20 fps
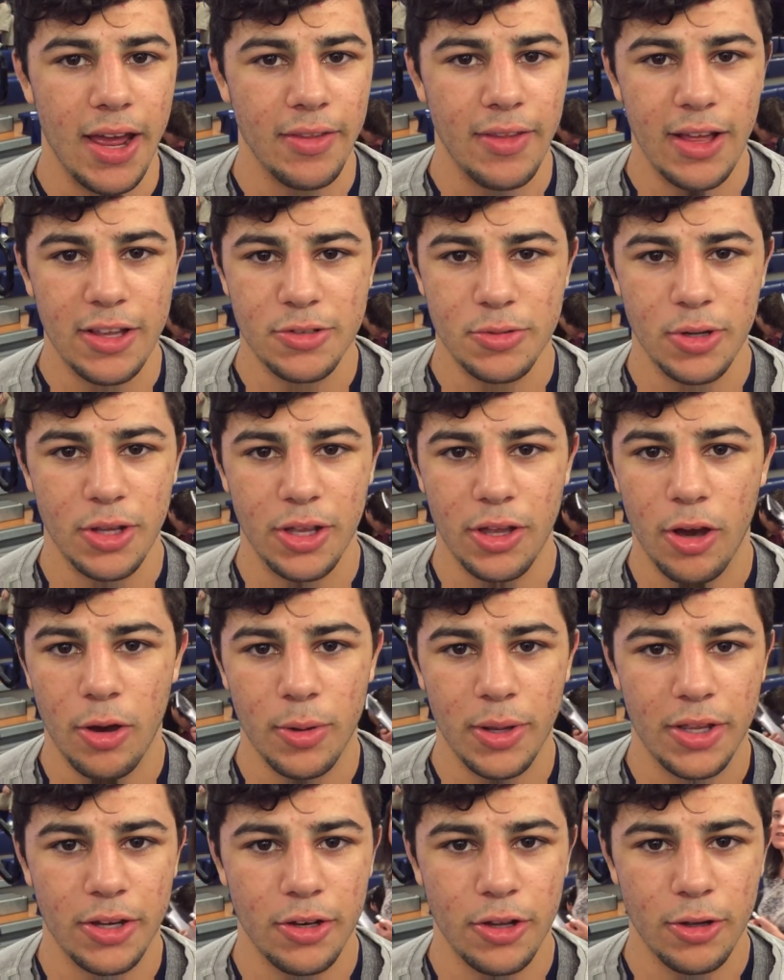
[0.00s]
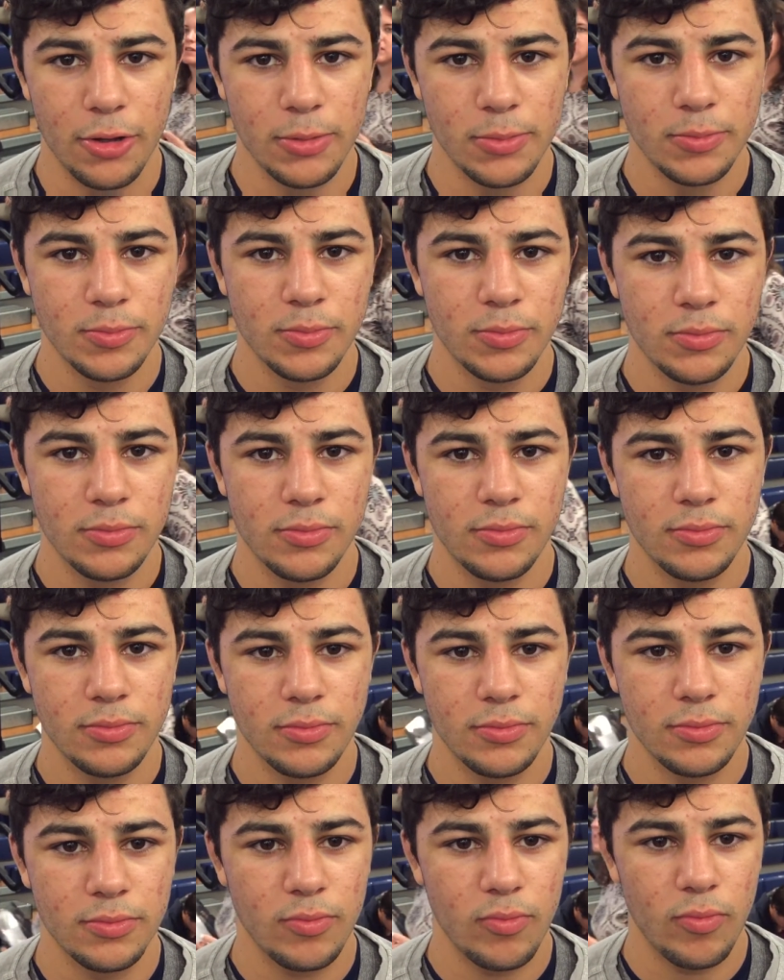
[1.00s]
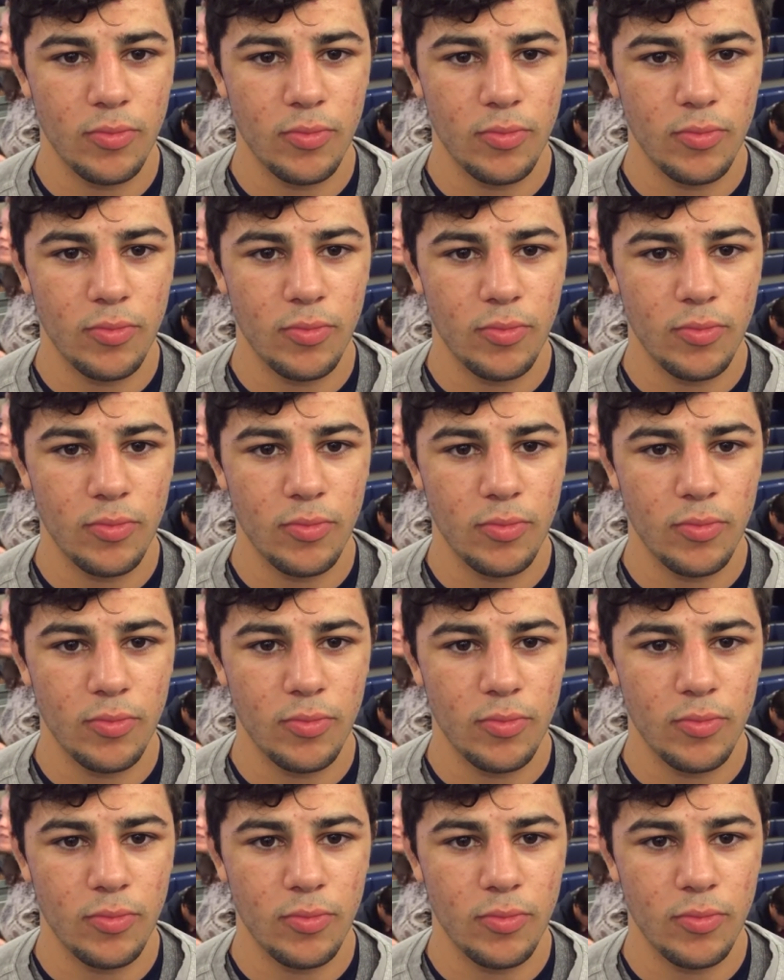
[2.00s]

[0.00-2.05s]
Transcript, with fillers: and that's really all we can do.